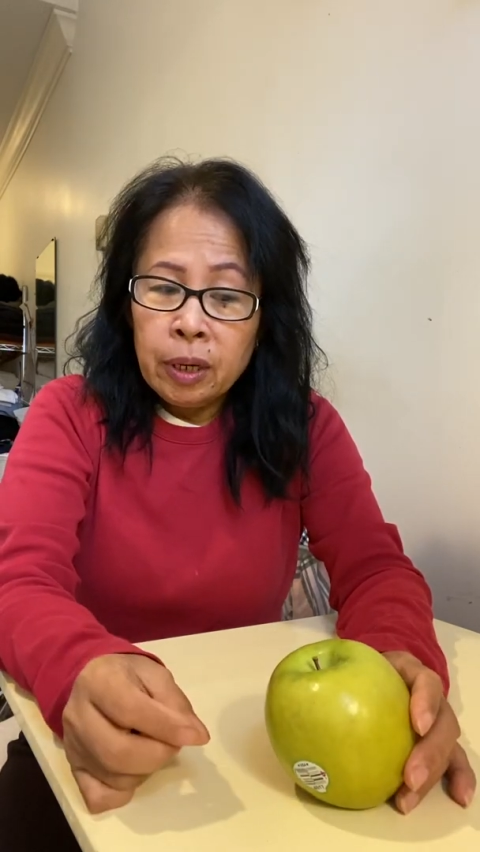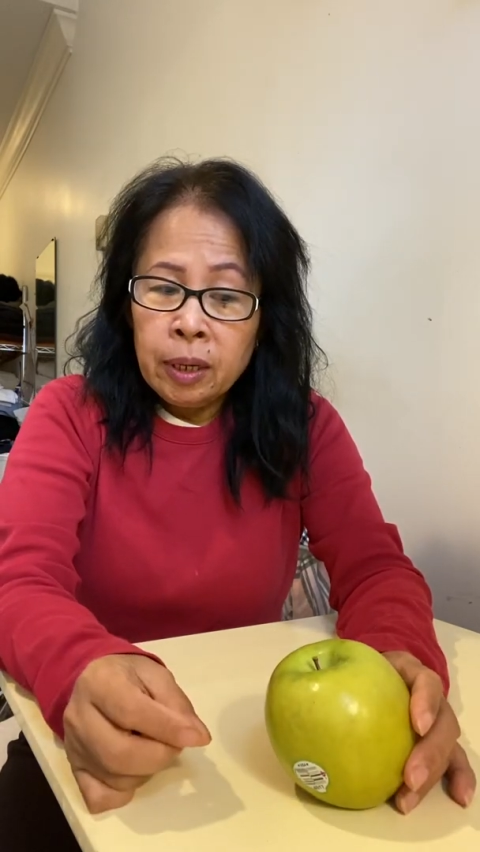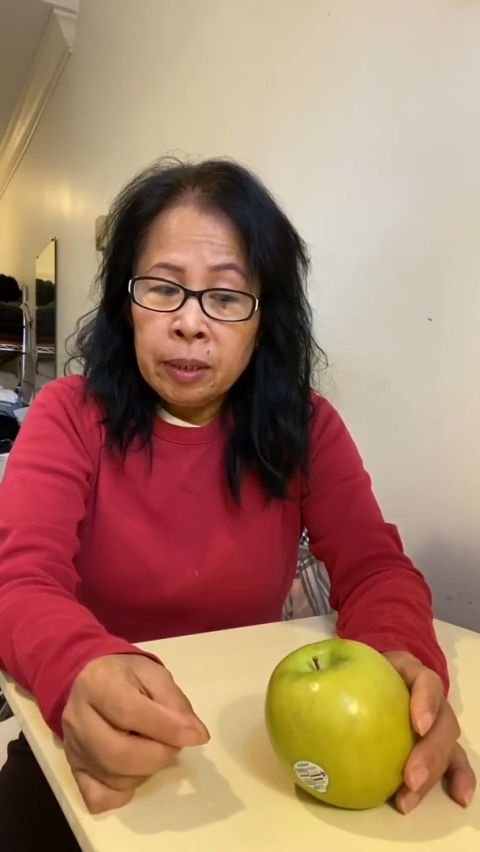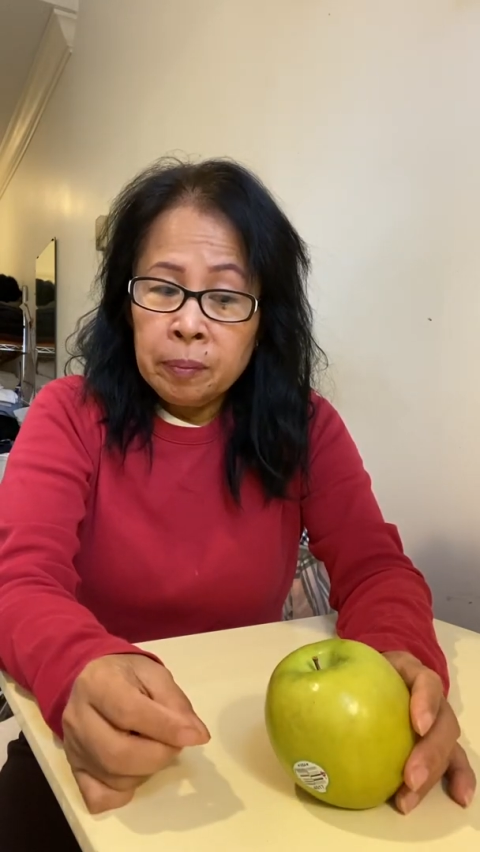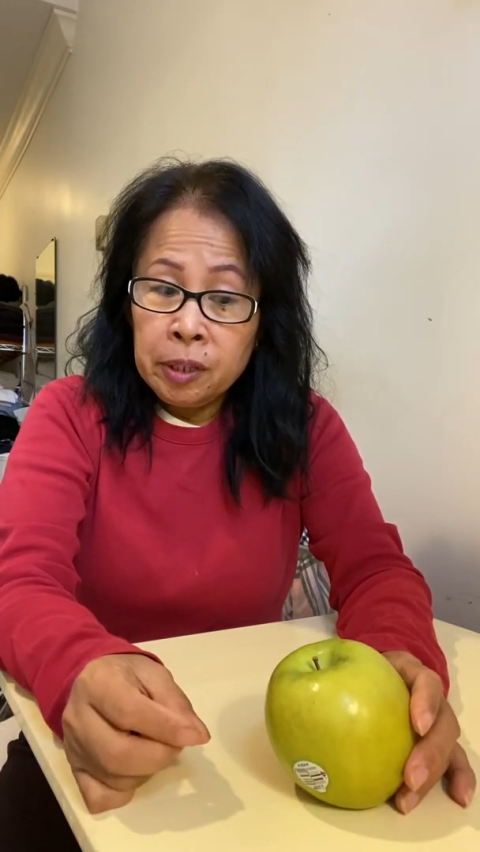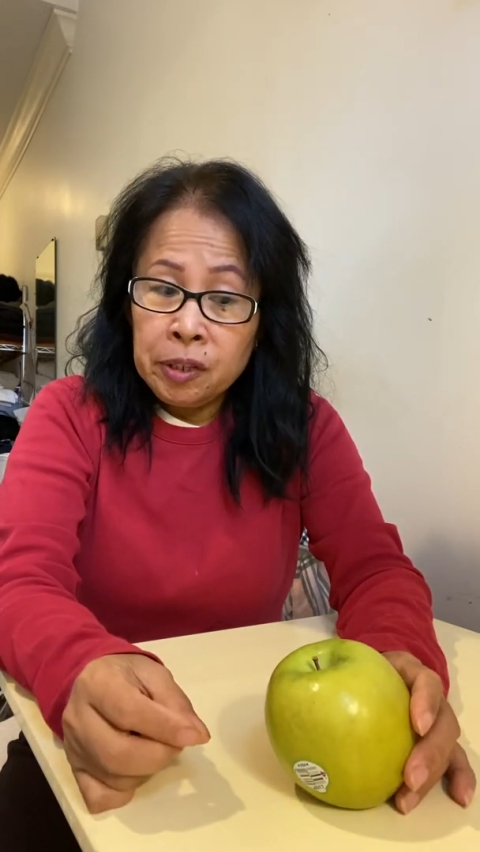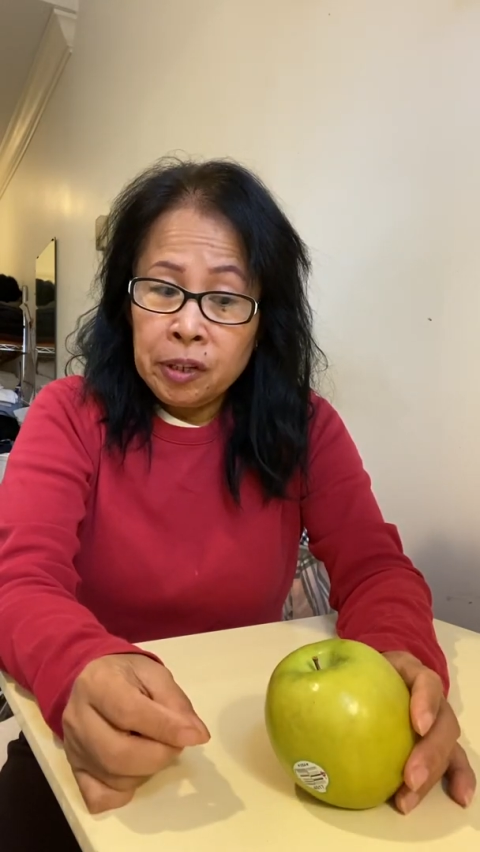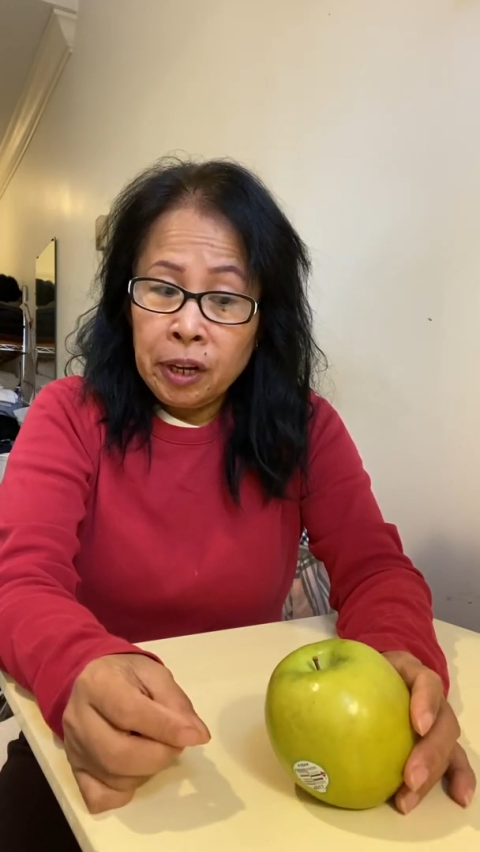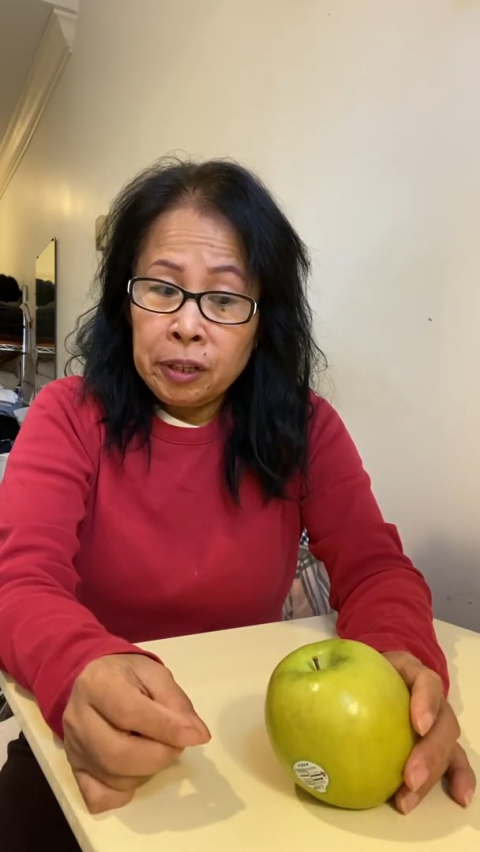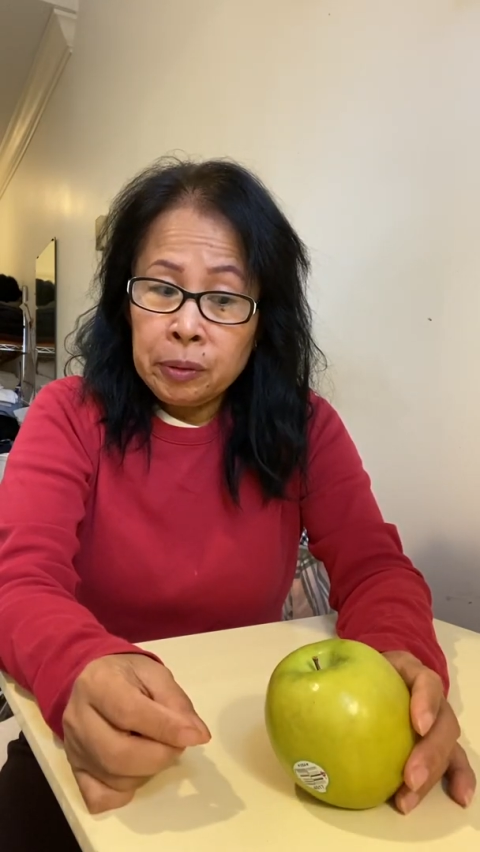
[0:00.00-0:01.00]

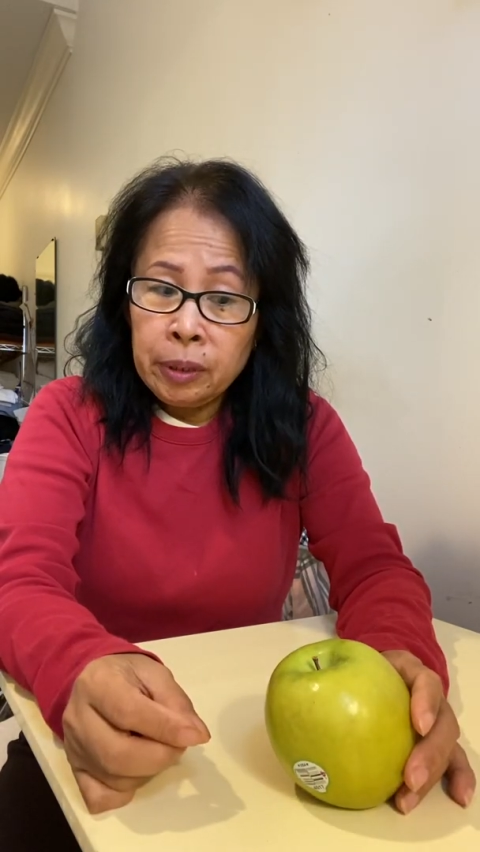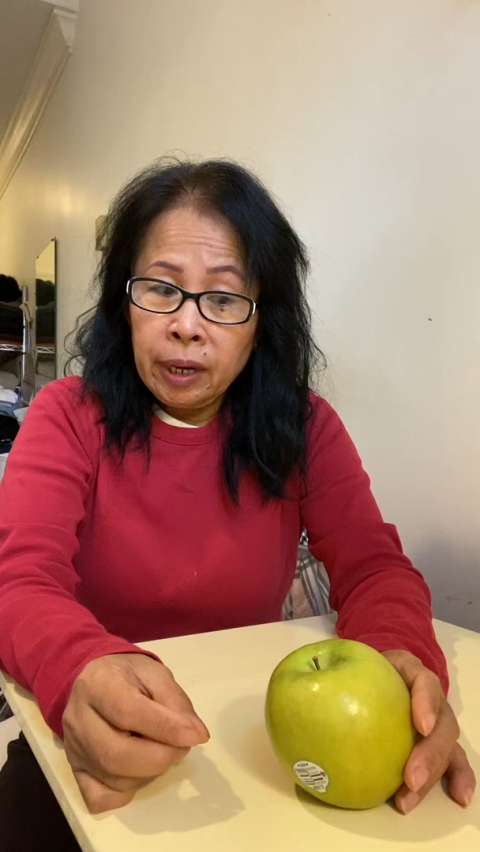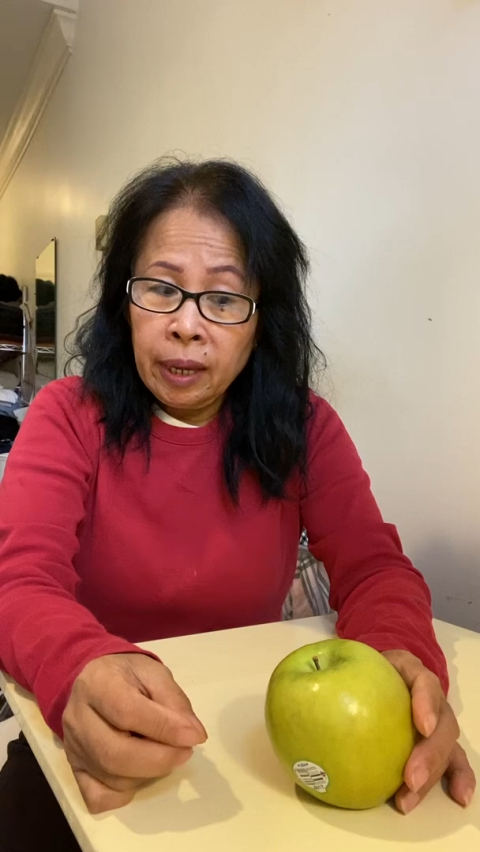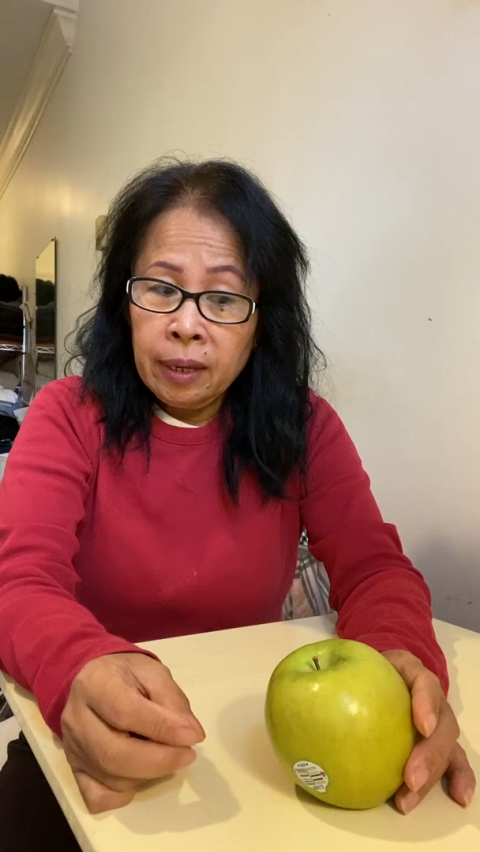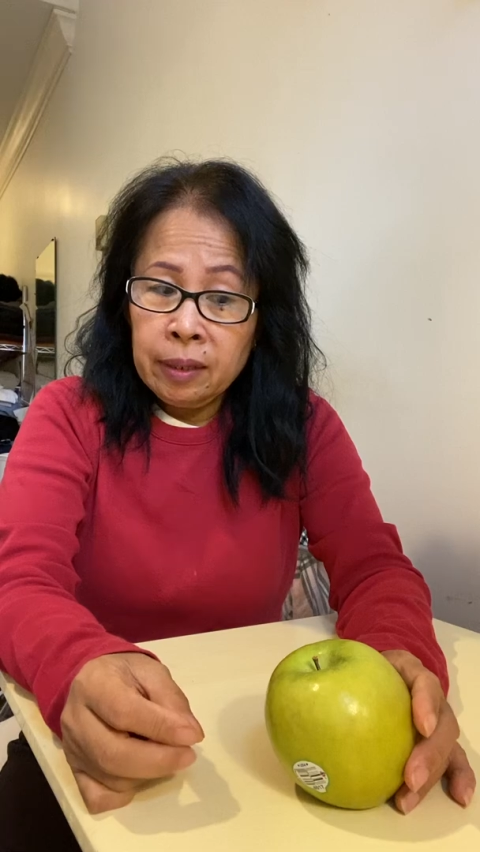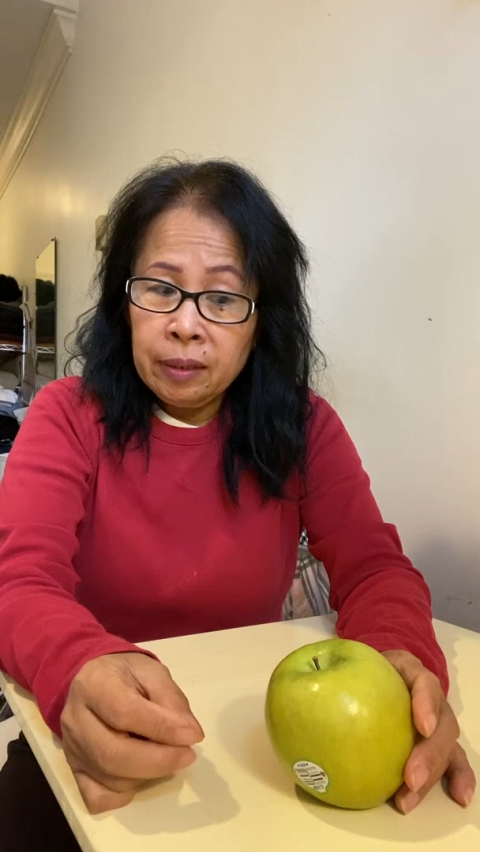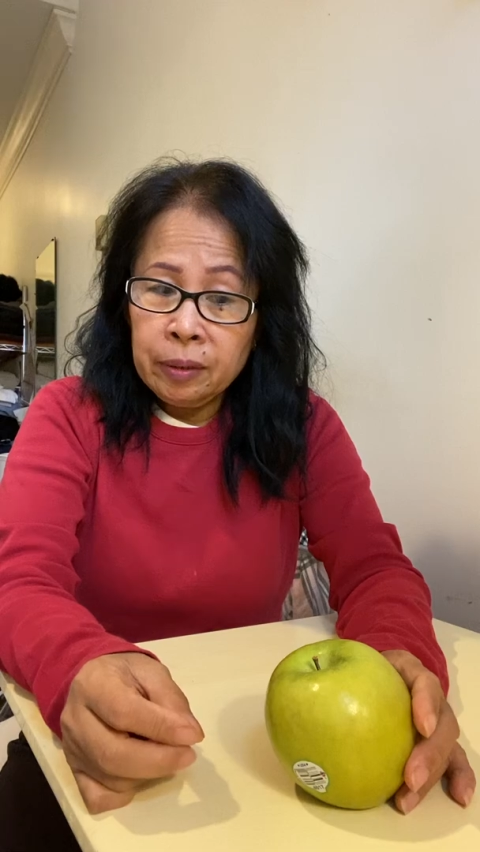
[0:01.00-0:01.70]
refrigerator and